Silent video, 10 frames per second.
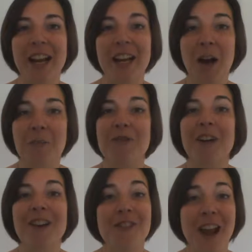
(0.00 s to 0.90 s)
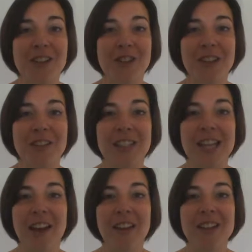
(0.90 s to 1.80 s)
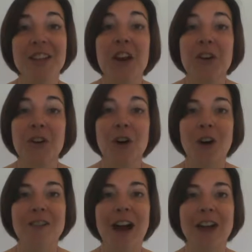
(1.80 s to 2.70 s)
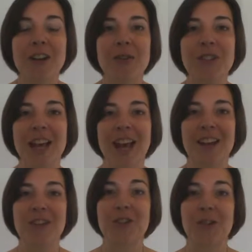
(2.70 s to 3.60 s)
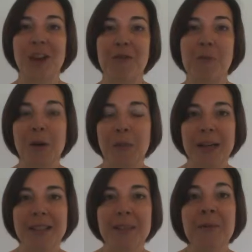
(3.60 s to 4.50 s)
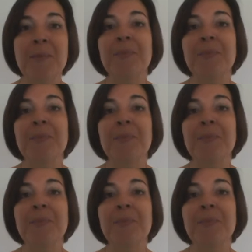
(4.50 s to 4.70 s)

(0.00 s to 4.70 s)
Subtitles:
I can help you find your natural gifts and talents, your core values, and your life purpose.